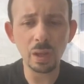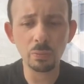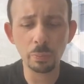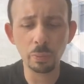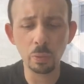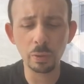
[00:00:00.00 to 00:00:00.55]

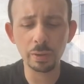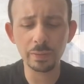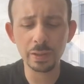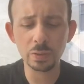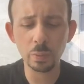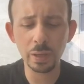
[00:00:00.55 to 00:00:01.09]
reported
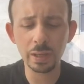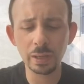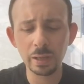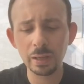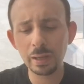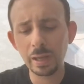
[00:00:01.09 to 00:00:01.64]
this week
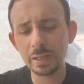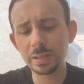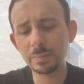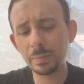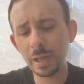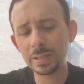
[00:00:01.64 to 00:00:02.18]

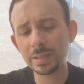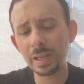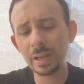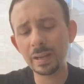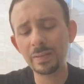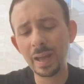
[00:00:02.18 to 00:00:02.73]
has
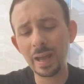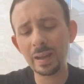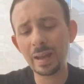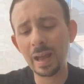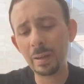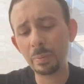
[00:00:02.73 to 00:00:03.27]
cited
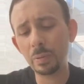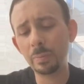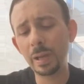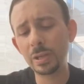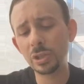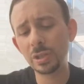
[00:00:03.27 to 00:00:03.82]
that. Apple
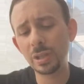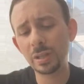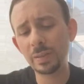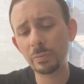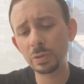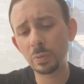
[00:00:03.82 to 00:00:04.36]
mentioned it.
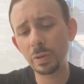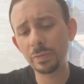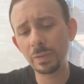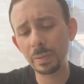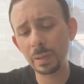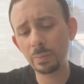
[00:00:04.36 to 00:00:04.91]
That was one of
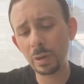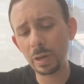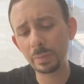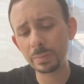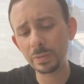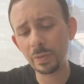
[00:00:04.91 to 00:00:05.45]
the big
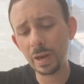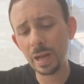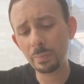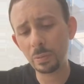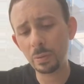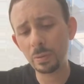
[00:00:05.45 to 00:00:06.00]
problems for
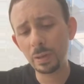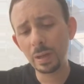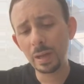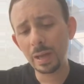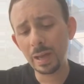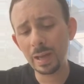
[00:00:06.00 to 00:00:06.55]
Apple.
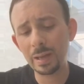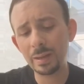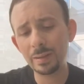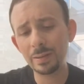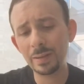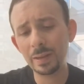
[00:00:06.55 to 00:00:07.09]

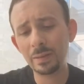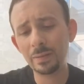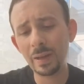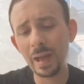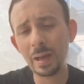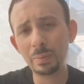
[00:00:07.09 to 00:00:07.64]
And
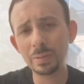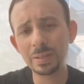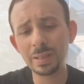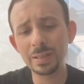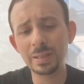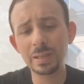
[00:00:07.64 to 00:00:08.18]
if Apple
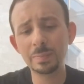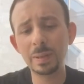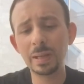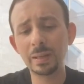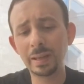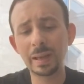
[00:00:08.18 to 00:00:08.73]
sees it as
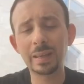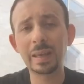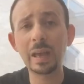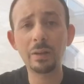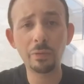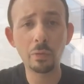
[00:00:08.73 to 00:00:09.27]
being like a
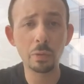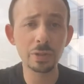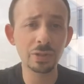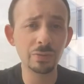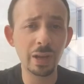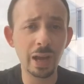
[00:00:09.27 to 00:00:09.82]
gale
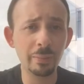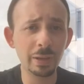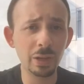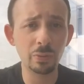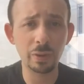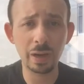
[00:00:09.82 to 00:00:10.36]
force
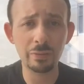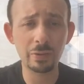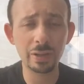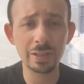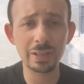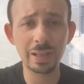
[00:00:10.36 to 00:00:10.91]
tsunami or whatever
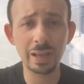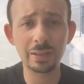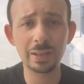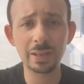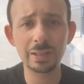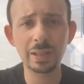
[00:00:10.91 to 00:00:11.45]
it is
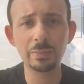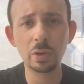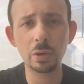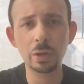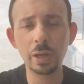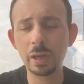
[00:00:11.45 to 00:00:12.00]
that Tim
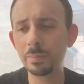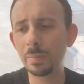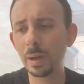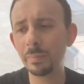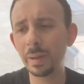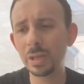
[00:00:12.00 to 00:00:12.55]
Cook had
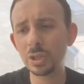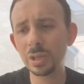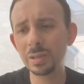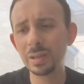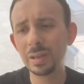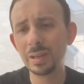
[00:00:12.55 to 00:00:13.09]

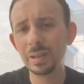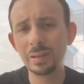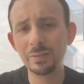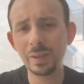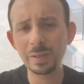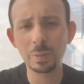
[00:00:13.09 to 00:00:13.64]
mentioned,
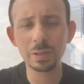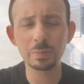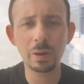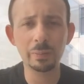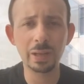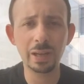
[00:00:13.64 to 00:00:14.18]
Facebook is
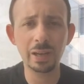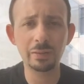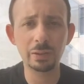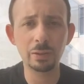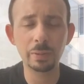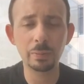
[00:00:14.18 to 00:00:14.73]
probably going to have a
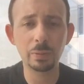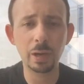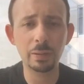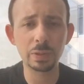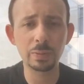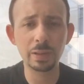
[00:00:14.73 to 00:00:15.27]
little bit of
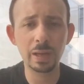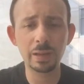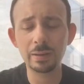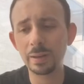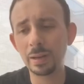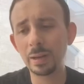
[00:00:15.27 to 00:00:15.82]
problems with
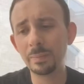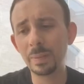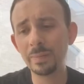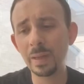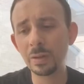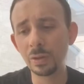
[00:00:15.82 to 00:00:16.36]
that.
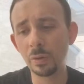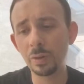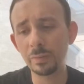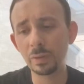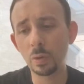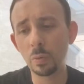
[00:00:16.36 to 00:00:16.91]
And they don't
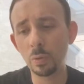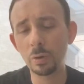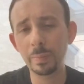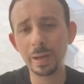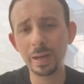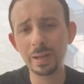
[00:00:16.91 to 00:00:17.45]
have the quarter
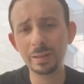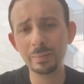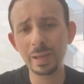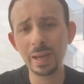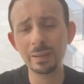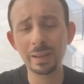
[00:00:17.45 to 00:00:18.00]
behind them
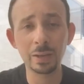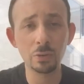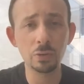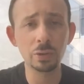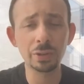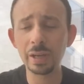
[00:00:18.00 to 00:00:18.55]
yet like
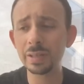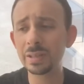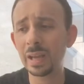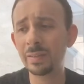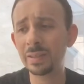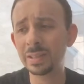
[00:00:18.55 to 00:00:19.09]
Google does,
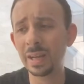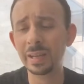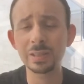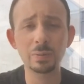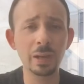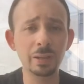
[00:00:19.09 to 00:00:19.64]
and the stock
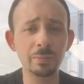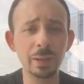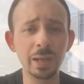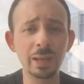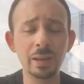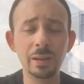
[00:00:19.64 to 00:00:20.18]
has rallied
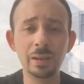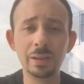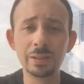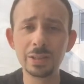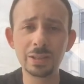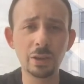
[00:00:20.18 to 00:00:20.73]
big.
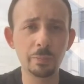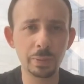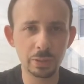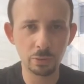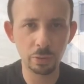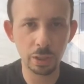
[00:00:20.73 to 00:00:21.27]
Just don't be
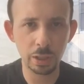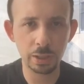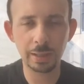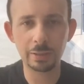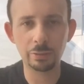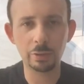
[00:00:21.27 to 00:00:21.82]
too greedy.
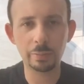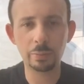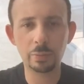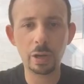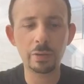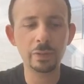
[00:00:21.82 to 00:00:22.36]
Take a little bit of
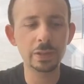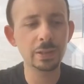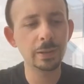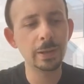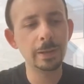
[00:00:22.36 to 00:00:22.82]
profits.